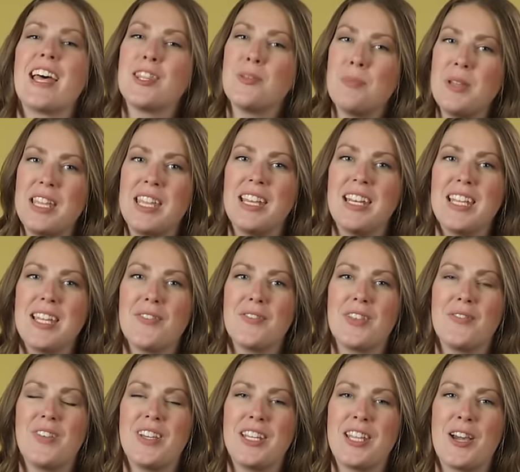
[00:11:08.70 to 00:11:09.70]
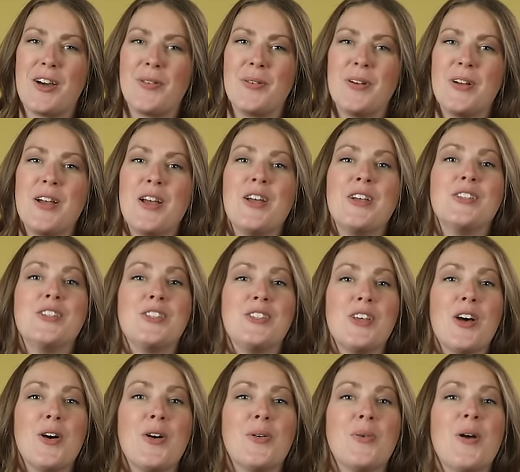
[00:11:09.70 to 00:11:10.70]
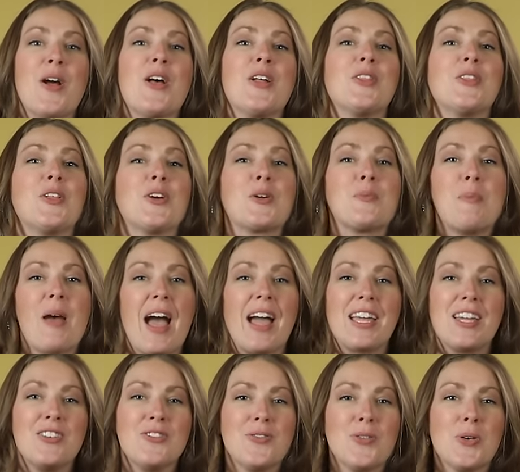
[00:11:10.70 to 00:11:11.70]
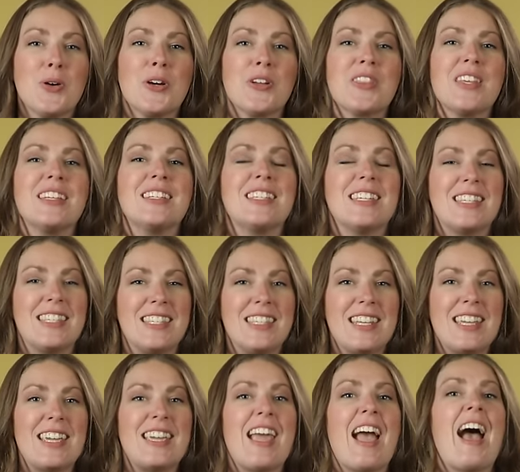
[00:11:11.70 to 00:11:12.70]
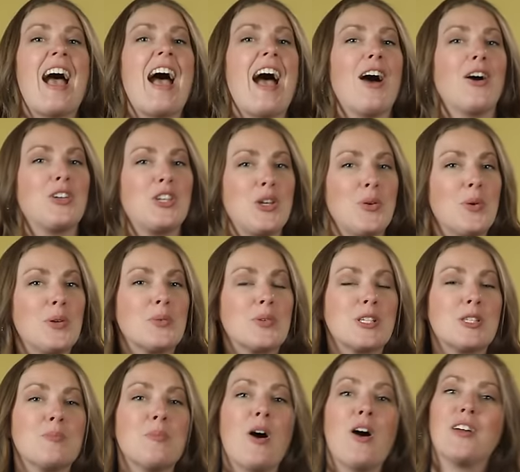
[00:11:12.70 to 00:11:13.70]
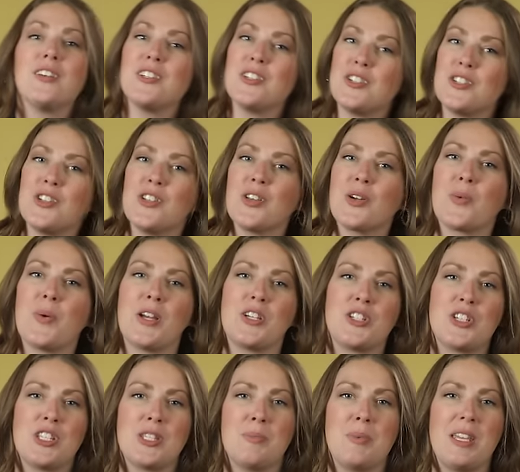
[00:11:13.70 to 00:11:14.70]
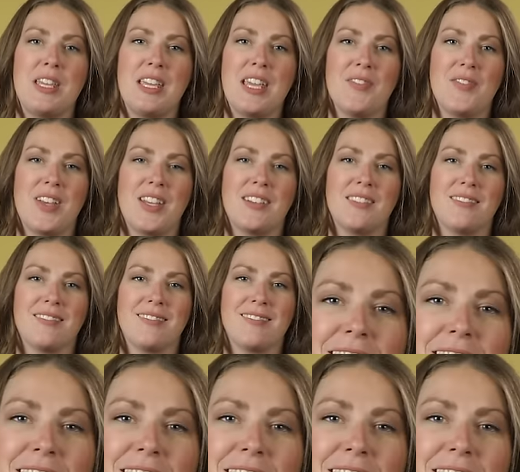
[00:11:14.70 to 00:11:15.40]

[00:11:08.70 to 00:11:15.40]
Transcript: at the beginning of the video. So look back and forth to see how you would respond to the questions being given,